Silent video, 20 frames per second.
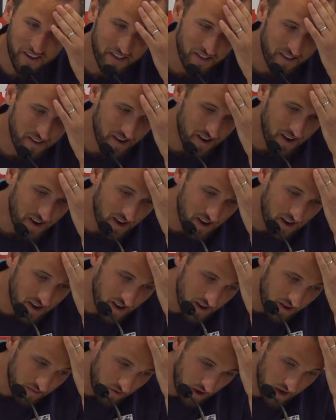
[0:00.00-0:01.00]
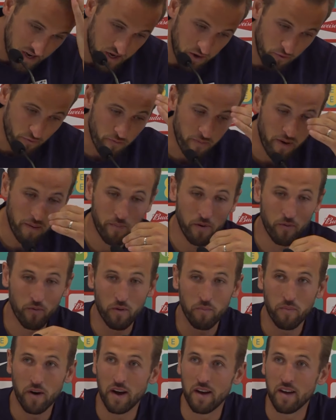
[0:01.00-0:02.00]
And I still remember
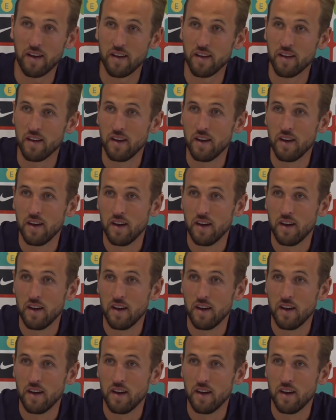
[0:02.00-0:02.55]
what my,